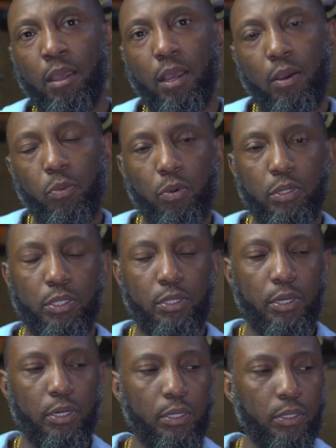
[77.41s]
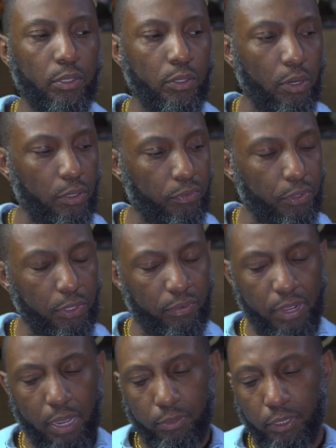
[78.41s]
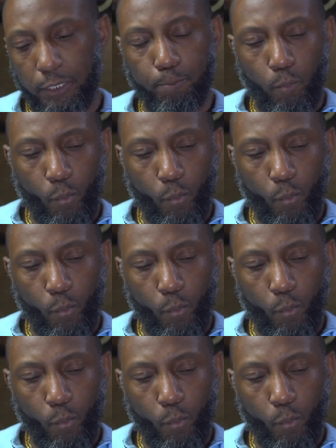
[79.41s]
once they're gone for their family.